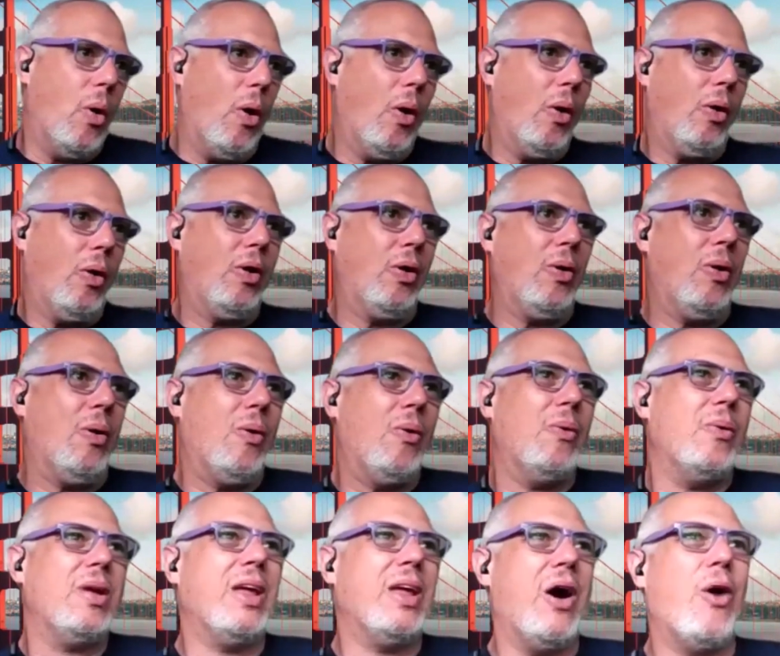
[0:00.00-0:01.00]

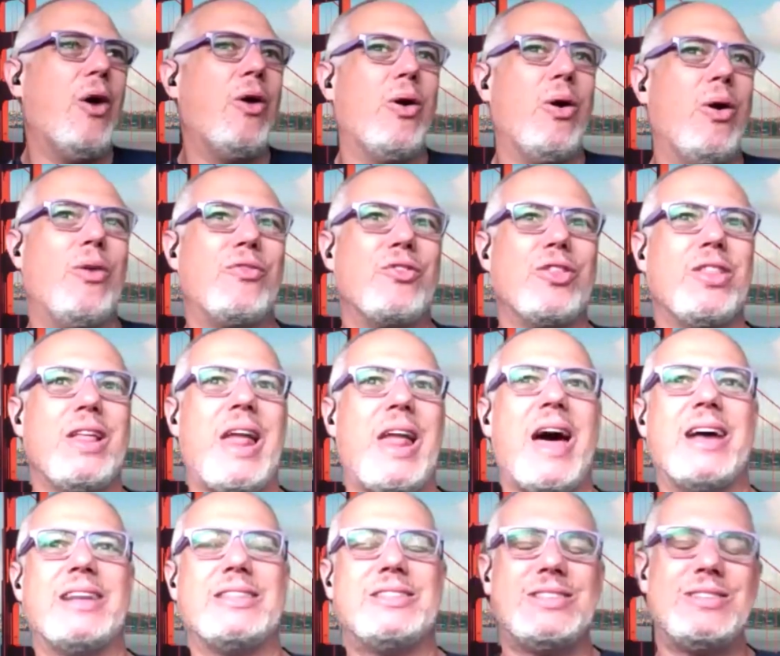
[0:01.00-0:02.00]
the
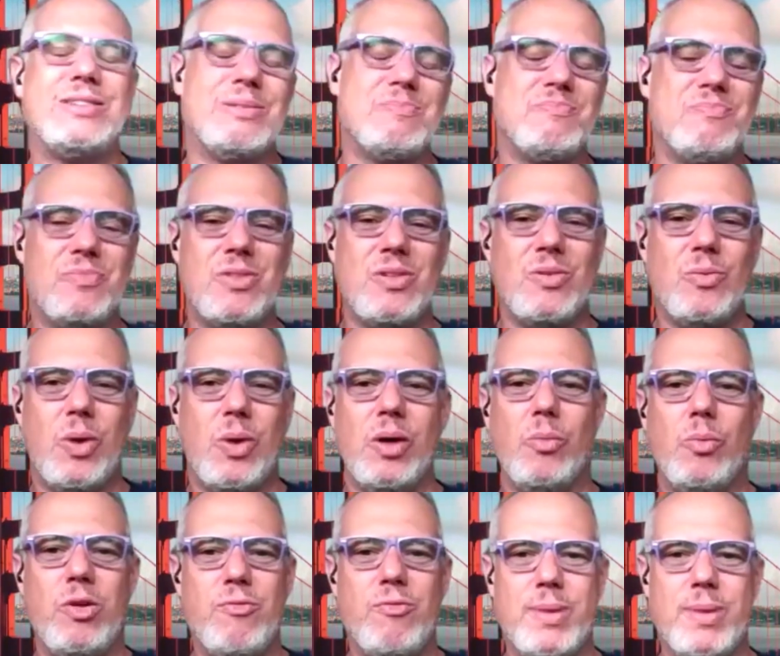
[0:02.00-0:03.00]
last,
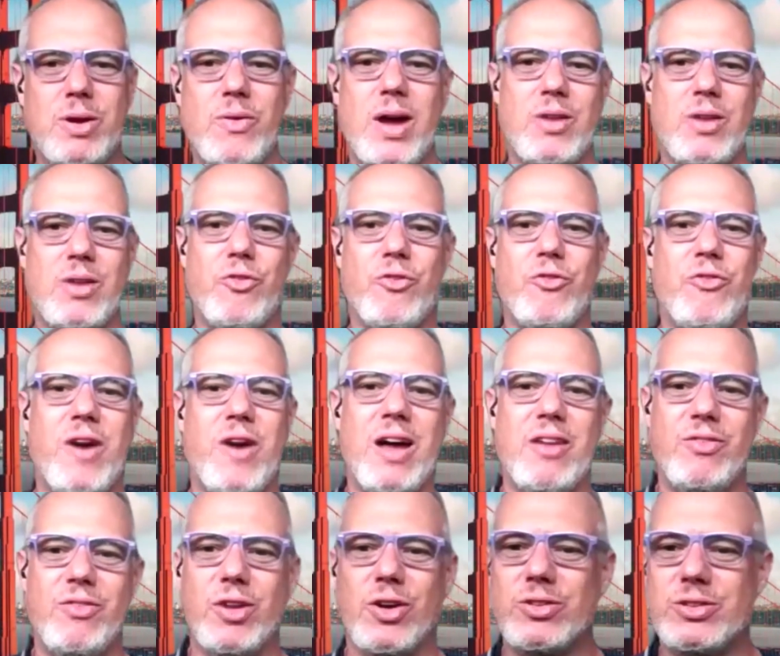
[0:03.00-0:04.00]
we've been around for
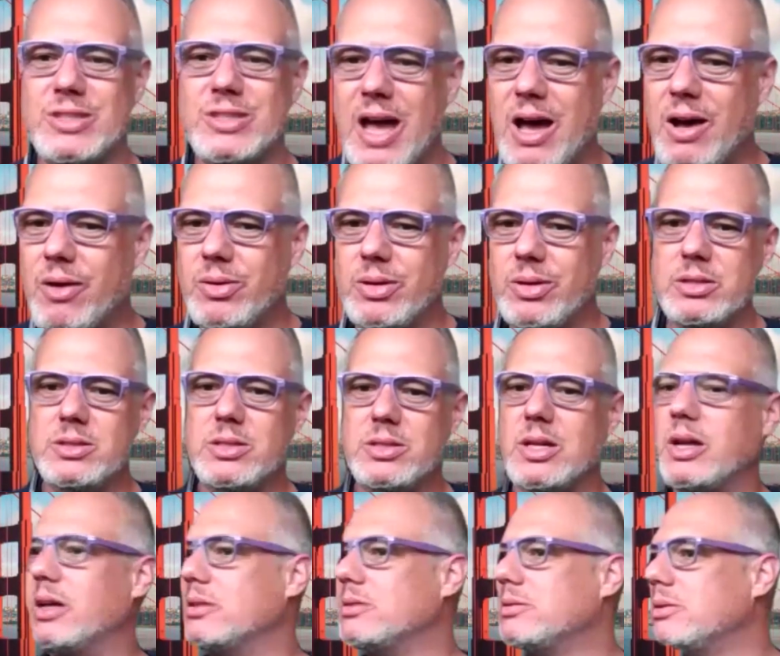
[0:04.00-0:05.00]
5 years now. It's
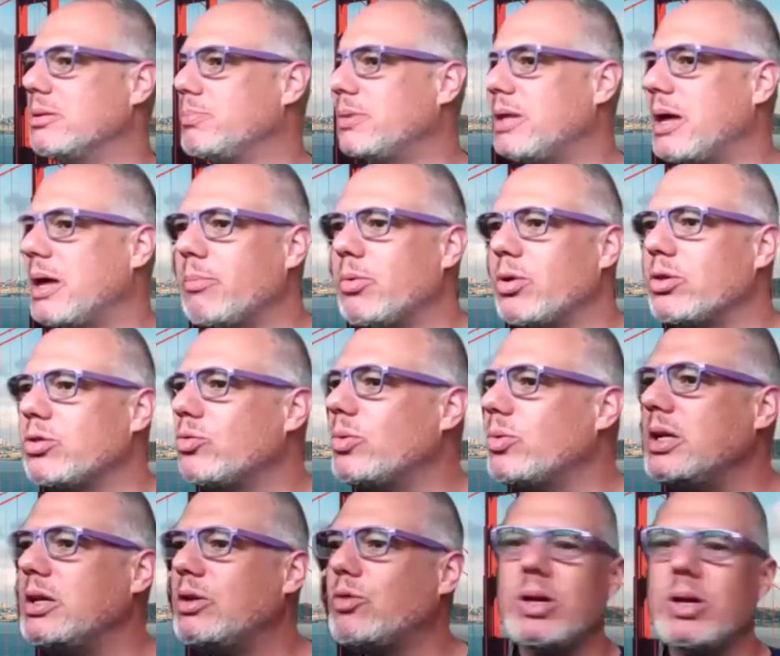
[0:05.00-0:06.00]
September
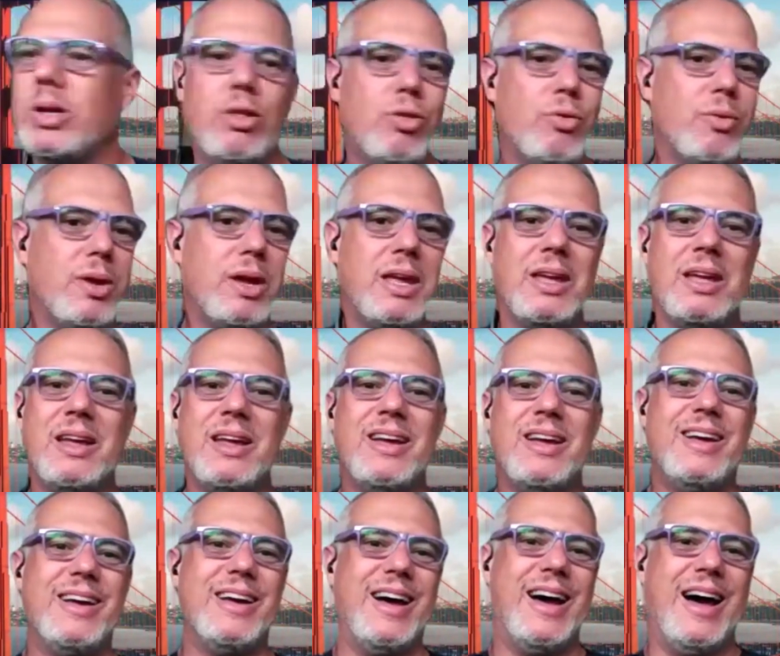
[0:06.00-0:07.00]
2023.
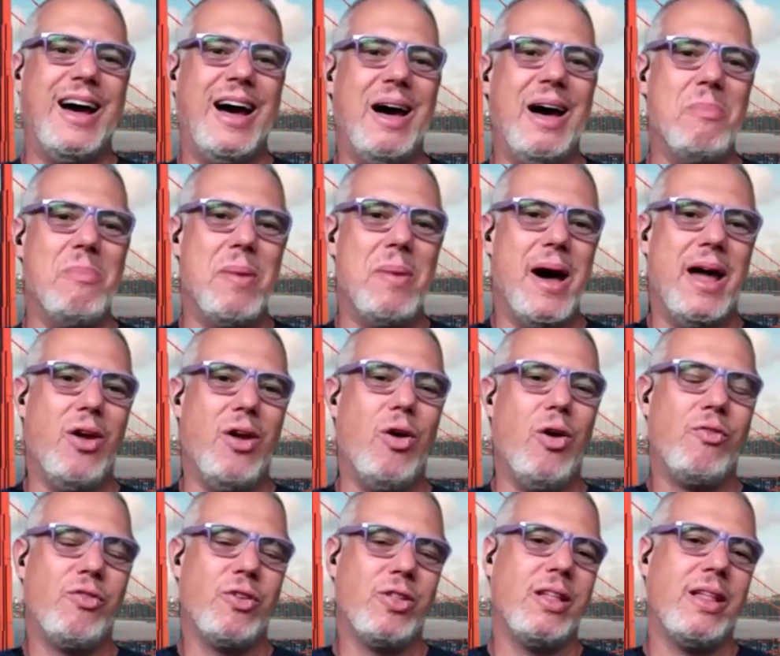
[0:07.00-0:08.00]
But
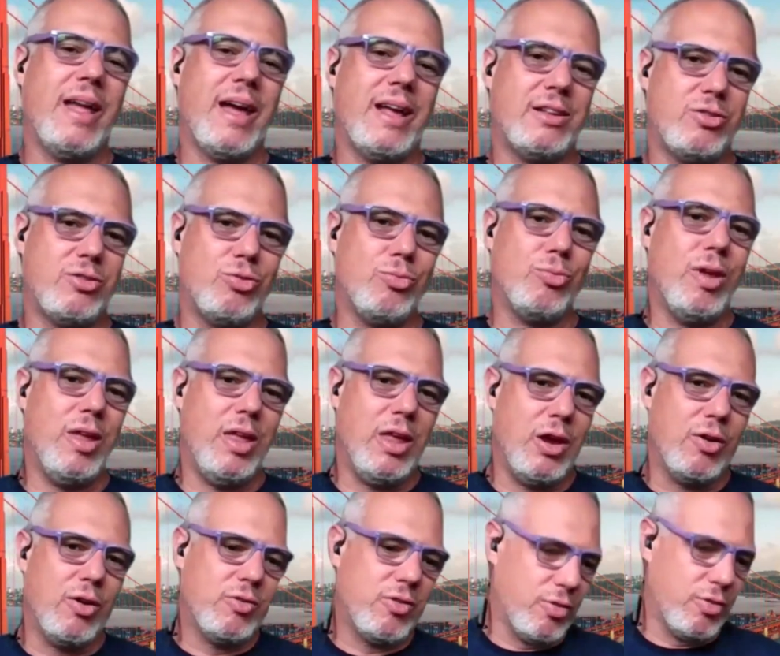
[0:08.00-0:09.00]
over the last 3
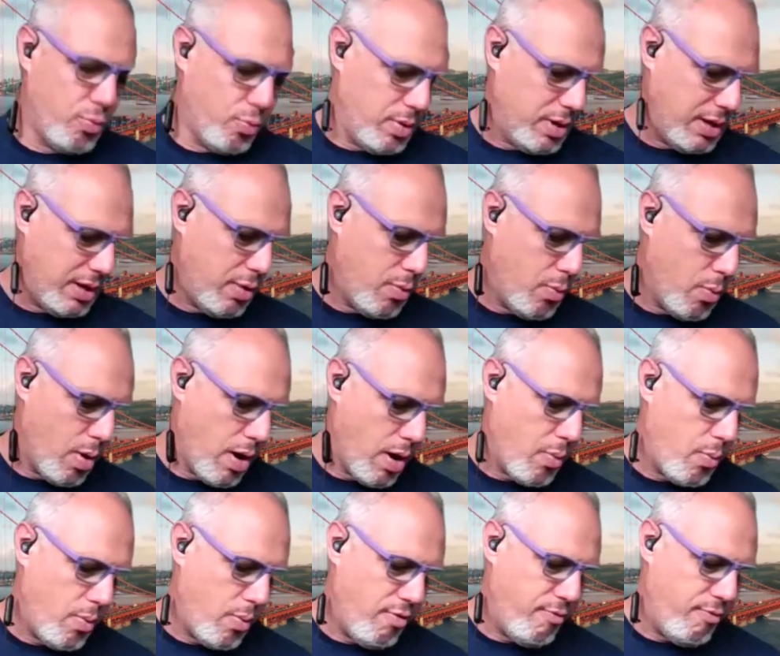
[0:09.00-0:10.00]
years is really where
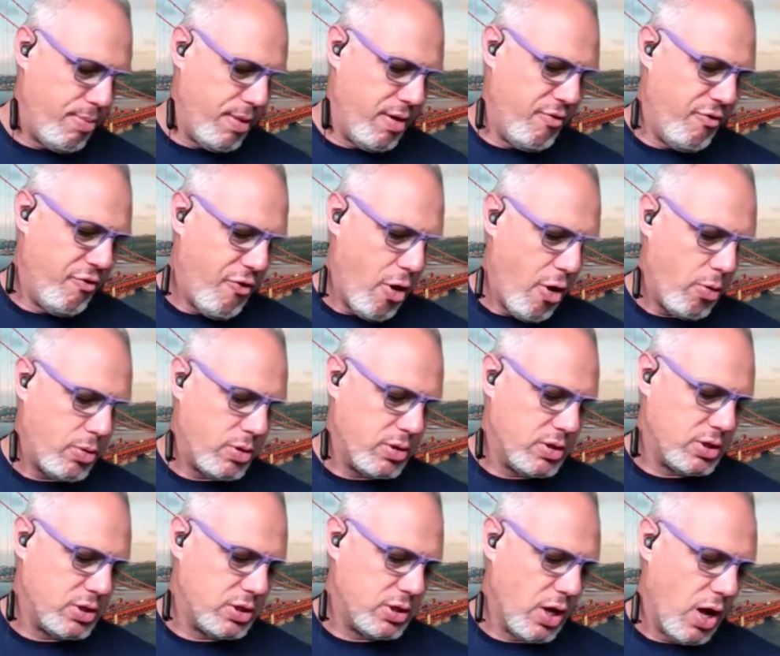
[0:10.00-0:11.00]
we've been
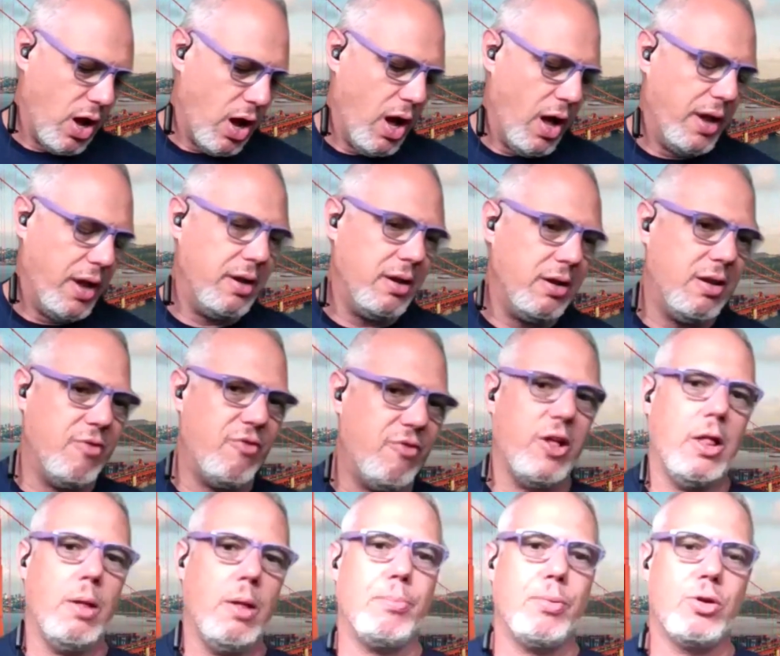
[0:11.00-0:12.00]
focused on
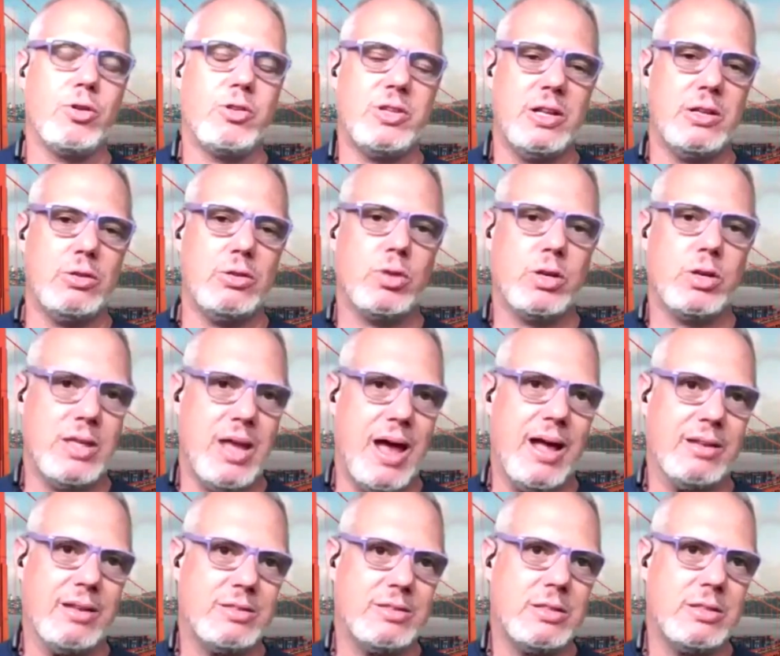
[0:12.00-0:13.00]
developer-centric
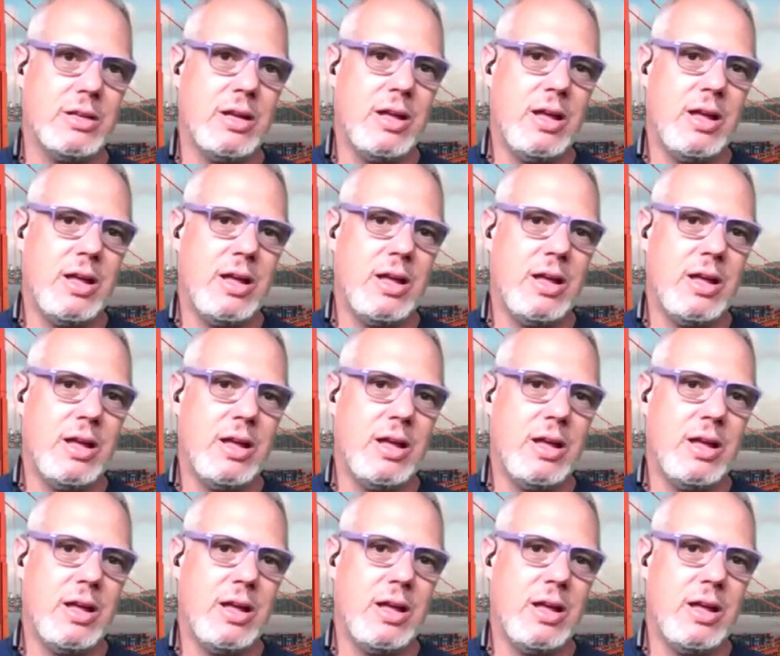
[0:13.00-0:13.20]
DAST.